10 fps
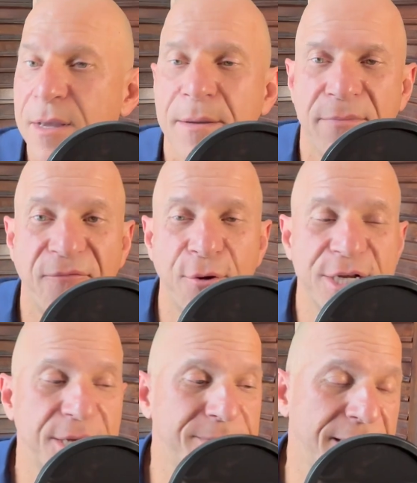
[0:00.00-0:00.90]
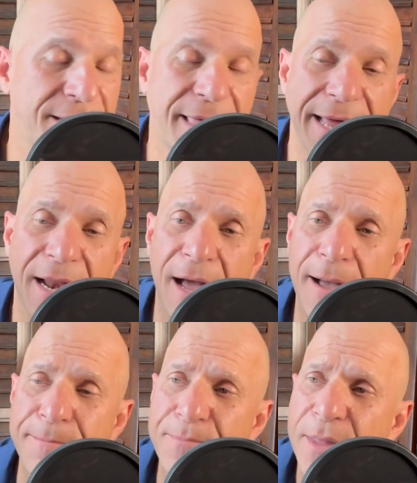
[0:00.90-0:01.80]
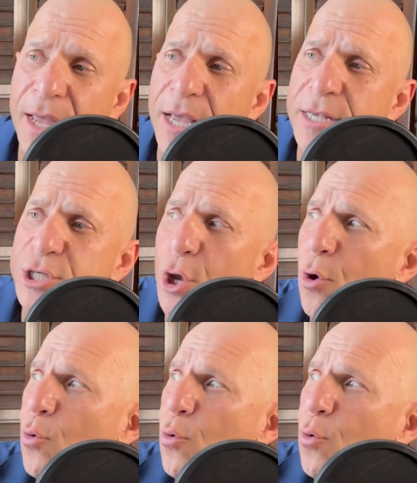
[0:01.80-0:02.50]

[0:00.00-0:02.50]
Before he jumps into that, so